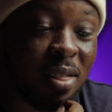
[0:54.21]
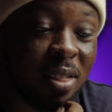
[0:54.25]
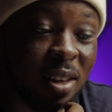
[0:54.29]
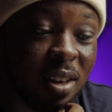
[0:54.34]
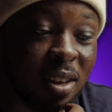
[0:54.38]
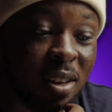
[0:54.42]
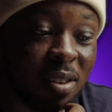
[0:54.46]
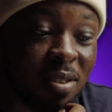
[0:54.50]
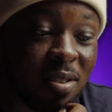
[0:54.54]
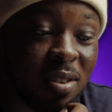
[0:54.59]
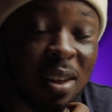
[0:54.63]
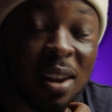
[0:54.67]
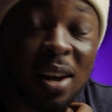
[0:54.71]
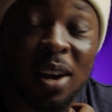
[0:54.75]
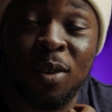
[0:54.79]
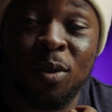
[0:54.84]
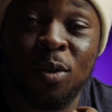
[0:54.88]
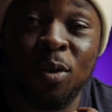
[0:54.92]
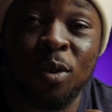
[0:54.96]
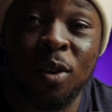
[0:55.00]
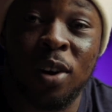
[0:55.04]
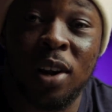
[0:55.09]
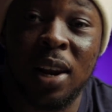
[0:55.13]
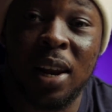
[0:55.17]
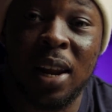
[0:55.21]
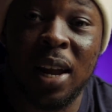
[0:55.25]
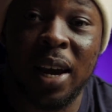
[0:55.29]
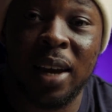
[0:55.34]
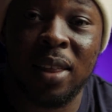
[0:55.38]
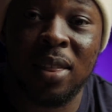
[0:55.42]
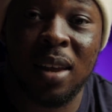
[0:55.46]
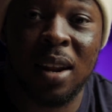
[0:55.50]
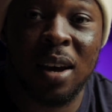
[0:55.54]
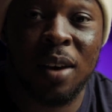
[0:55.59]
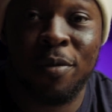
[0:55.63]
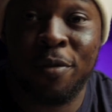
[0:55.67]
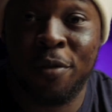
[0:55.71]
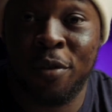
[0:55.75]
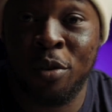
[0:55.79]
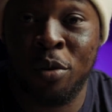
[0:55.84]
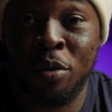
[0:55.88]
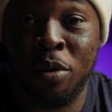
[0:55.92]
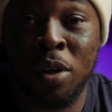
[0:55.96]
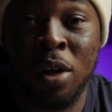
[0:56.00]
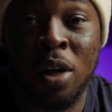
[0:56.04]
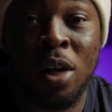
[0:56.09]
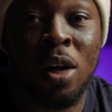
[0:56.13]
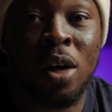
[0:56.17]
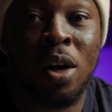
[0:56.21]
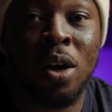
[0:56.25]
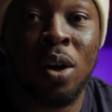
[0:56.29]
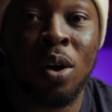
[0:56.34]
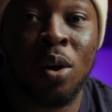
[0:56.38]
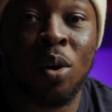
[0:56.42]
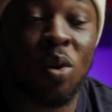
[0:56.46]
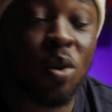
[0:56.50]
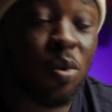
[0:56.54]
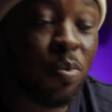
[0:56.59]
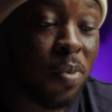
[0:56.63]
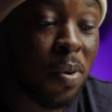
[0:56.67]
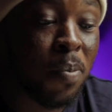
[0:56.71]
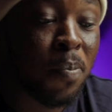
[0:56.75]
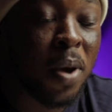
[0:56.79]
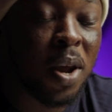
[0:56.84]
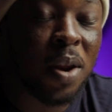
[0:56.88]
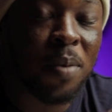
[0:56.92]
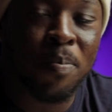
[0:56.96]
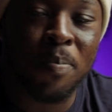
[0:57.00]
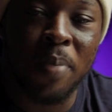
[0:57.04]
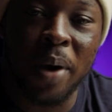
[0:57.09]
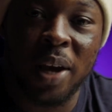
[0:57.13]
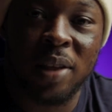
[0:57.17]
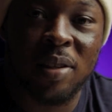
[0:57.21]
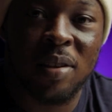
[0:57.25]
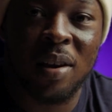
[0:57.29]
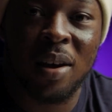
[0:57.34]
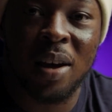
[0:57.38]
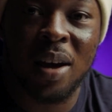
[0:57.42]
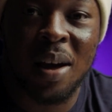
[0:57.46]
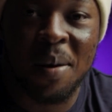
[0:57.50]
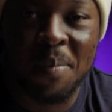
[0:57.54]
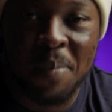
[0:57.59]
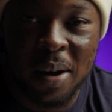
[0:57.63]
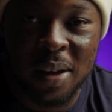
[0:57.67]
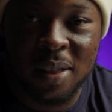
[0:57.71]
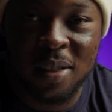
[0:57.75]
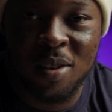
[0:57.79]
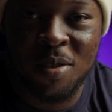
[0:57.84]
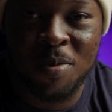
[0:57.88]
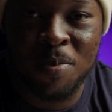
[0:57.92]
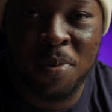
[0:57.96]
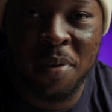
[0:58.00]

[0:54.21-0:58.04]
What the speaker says: things that I do not like that I feel could be made better about this